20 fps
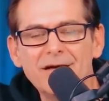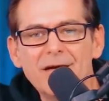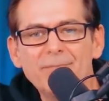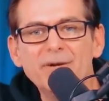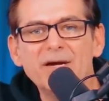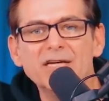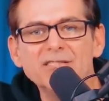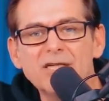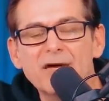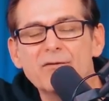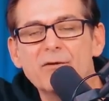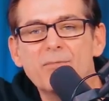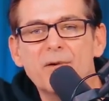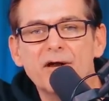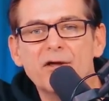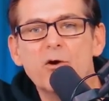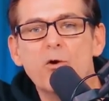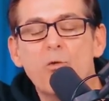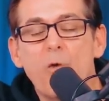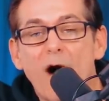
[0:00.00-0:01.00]
Because
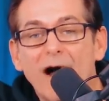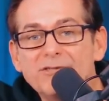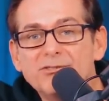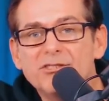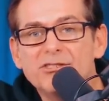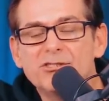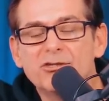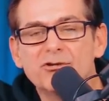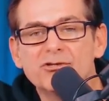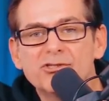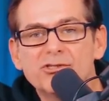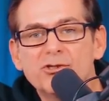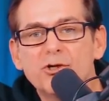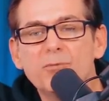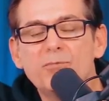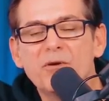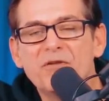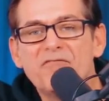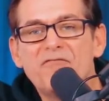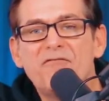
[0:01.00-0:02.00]
everybody who watches their
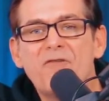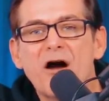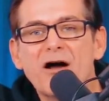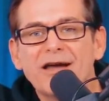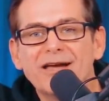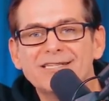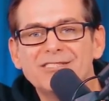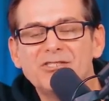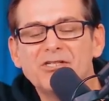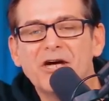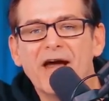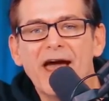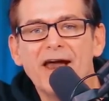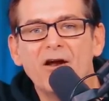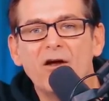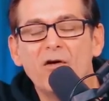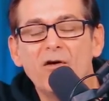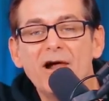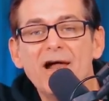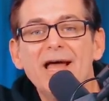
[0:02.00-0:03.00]
stupid fucking
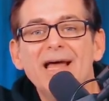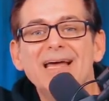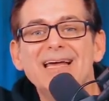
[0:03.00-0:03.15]
channel